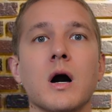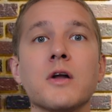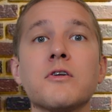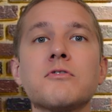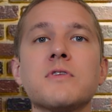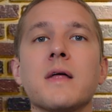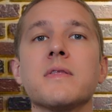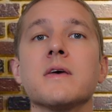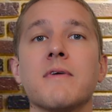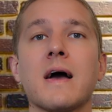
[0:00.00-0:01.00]
Understand
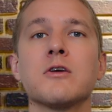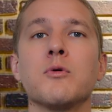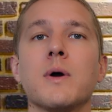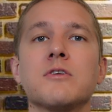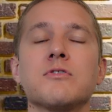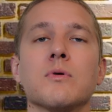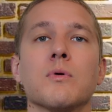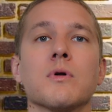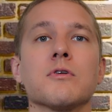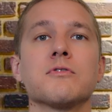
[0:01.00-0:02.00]
the evacuation
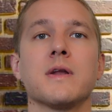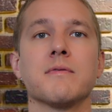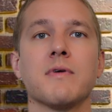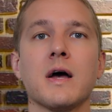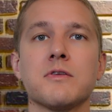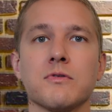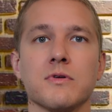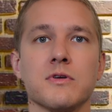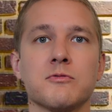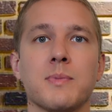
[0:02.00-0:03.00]
orders and
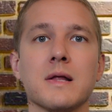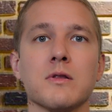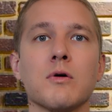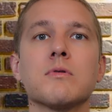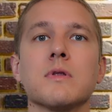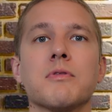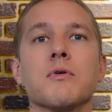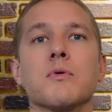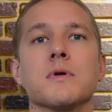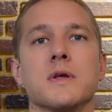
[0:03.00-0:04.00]
advisories by local
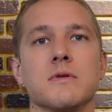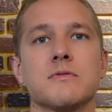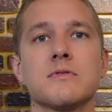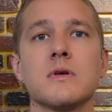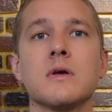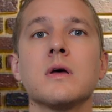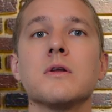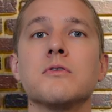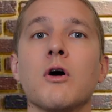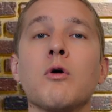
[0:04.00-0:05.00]
authorities.
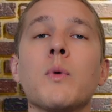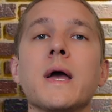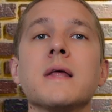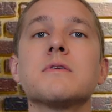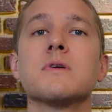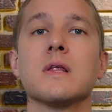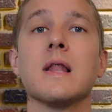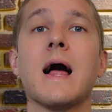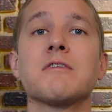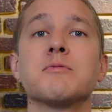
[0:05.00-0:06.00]
Don't wait until the
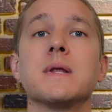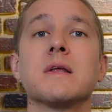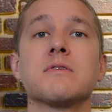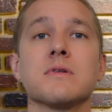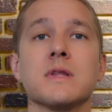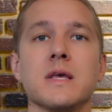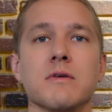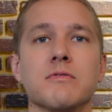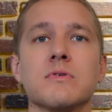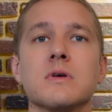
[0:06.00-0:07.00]
last minute to
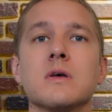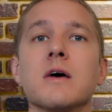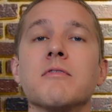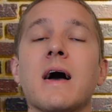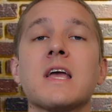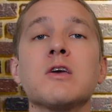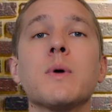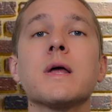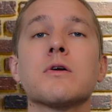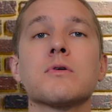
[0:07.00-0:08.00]
leave.
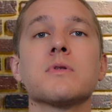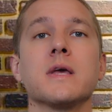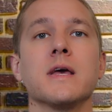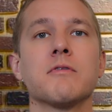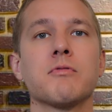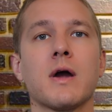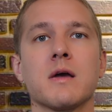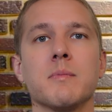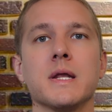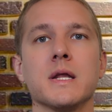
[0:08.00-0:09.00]
Evacuate early if
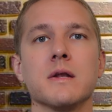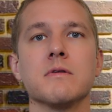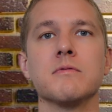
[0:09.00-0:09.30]
recommended.